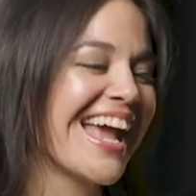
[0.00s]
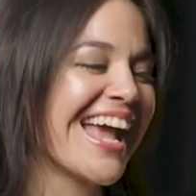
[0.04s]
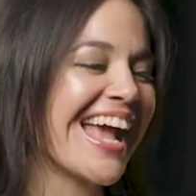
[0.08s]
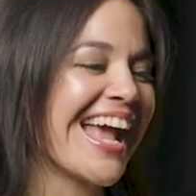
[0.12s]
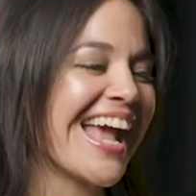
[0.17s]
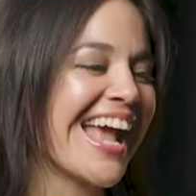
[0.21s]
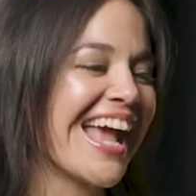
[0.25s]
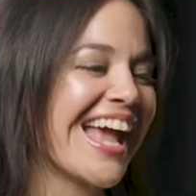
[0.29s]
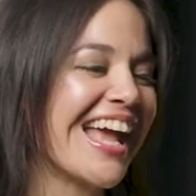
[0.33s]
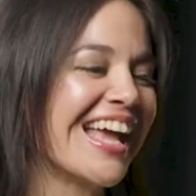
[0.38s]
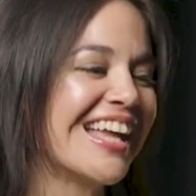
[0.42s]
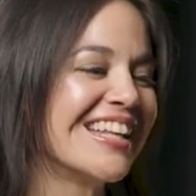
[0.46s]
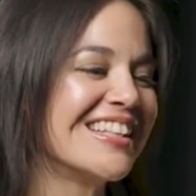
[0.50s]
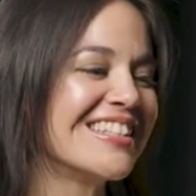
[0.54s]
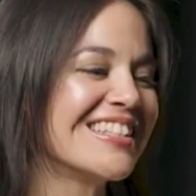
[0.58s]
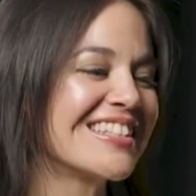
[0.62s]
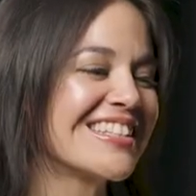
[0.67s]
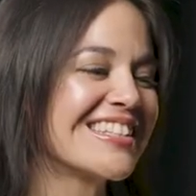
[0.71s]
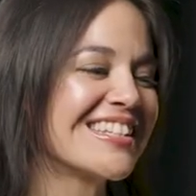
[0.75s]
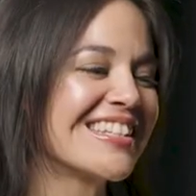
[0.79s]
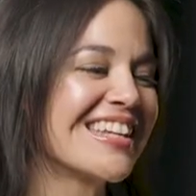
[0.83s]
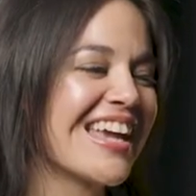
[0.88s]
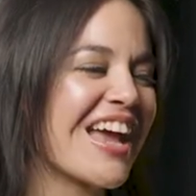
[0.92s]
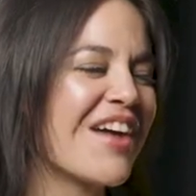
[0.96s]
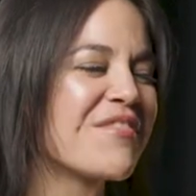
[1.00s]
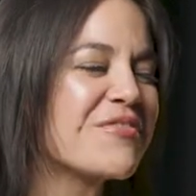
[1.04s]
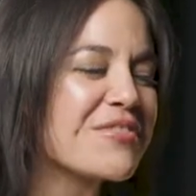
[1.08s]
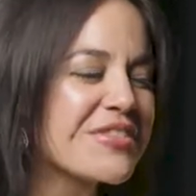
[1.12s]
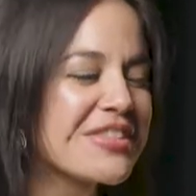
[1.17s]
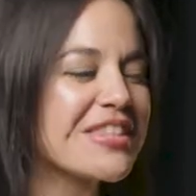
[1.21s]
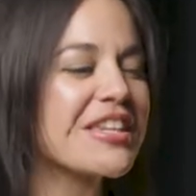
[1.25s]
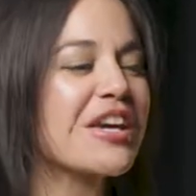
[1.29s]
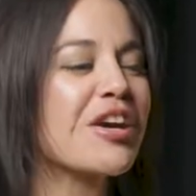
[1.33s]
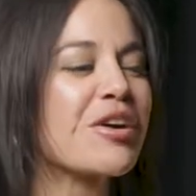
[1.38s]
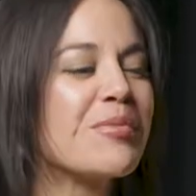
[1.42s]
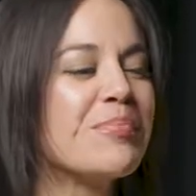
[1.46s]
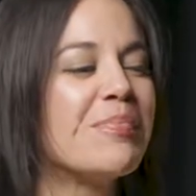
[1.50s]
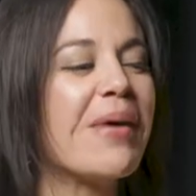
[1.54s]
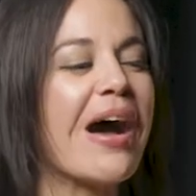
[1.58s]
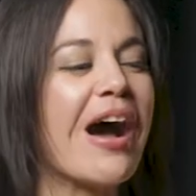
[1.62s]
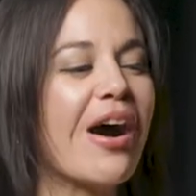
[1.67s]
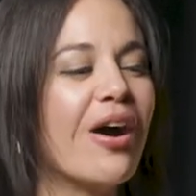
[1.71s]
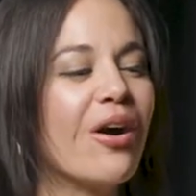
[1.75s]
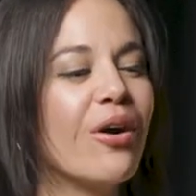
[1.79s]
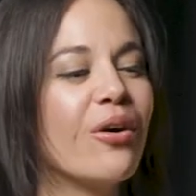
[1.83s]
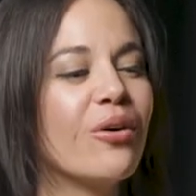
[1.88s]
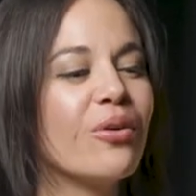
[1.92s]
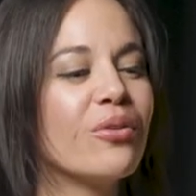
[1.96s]
And everything
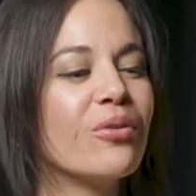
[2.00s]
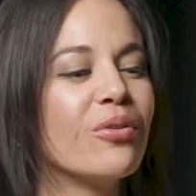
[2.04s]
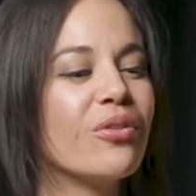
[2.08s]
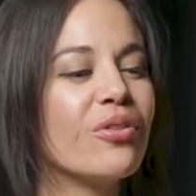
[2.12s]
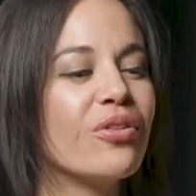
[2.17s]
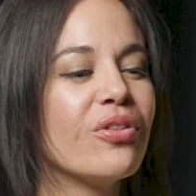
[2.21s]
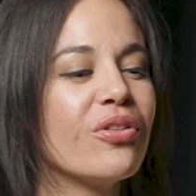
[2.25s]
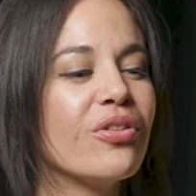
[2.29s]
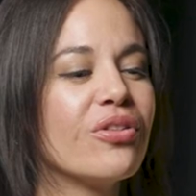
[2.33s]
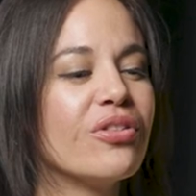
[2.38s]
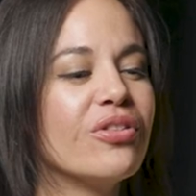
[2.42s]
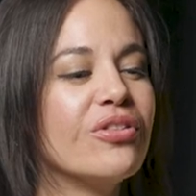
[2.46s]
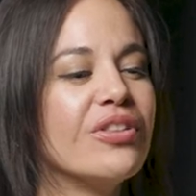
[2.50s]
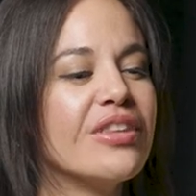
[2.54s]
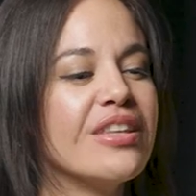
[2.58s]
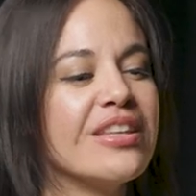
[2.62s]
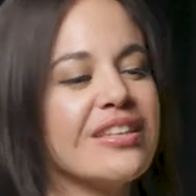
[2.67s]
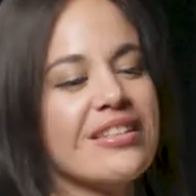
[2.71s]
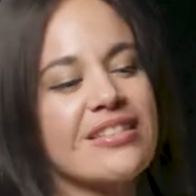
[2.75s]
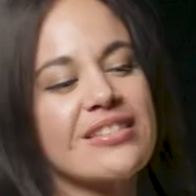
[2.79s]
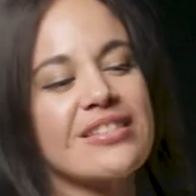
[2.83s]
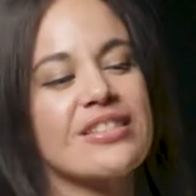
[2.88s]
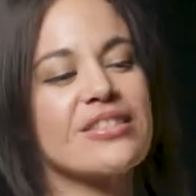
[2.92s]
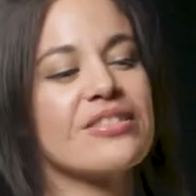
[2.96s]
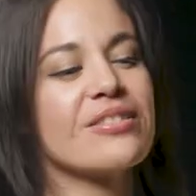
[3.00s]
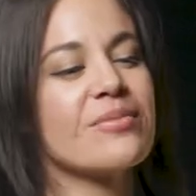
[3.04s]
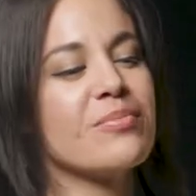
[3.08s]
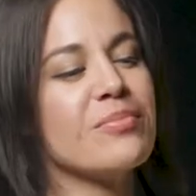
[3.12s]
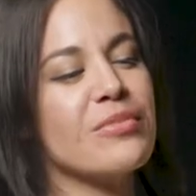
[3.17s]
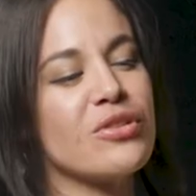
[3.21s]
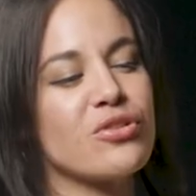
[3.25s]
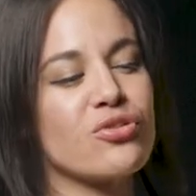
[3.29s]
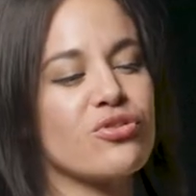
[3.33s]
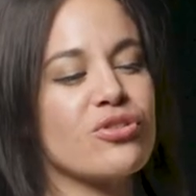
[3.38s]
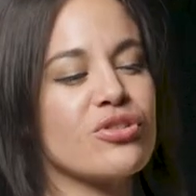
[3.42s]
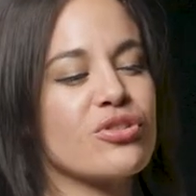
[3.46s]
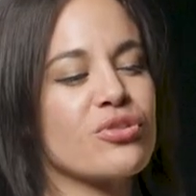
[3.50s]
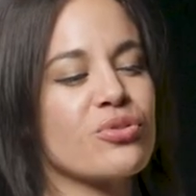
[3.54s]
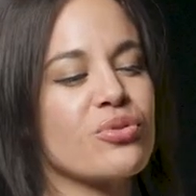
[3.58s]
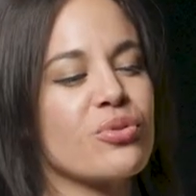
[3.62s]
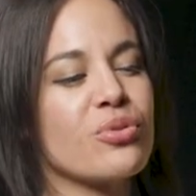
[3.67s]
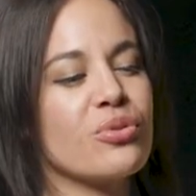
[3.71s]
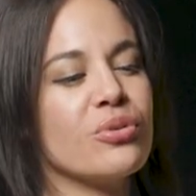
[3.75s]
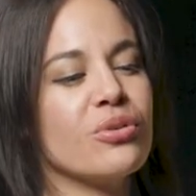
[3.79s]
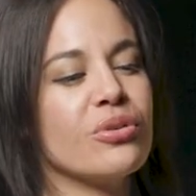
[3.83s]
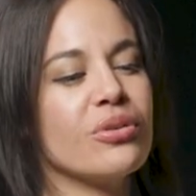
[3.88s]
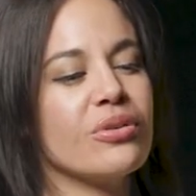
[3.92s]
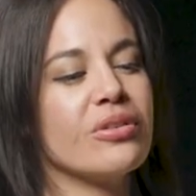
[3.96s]
about this mystery
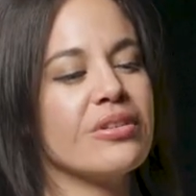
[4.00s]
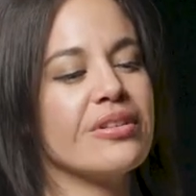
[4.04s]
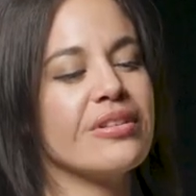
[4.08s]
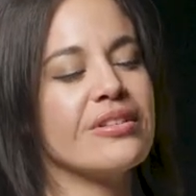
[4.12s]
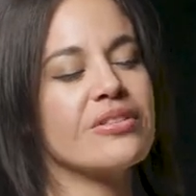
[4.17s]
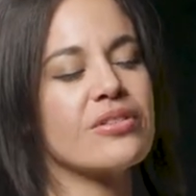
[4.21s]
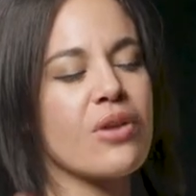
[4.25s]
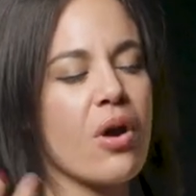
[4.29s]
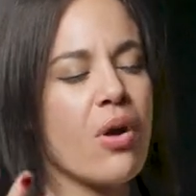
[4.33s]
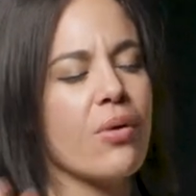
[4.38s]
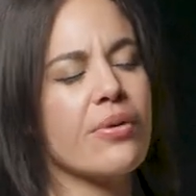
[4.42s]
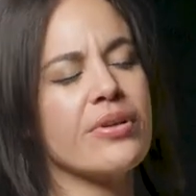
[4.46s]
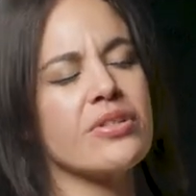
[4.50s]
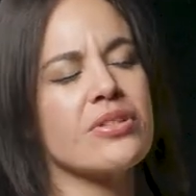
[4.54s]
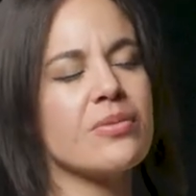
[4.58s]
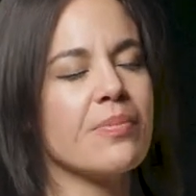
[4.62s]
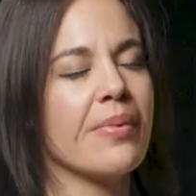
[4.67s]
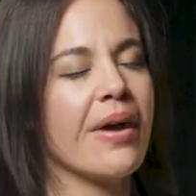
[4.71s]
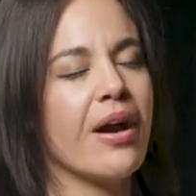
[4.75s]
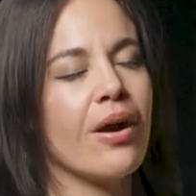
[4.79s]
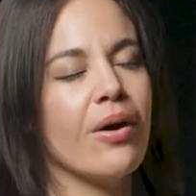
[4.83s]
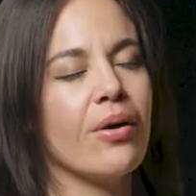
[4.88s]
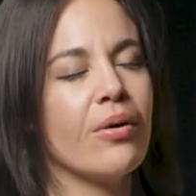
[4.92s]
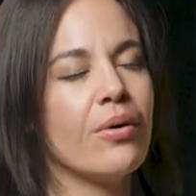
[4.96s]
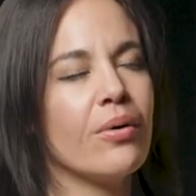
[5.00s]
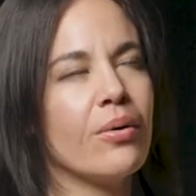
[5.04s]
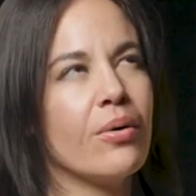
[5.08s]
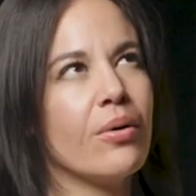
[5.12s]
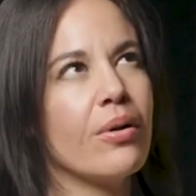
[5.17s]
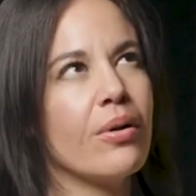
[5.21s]
school is always about,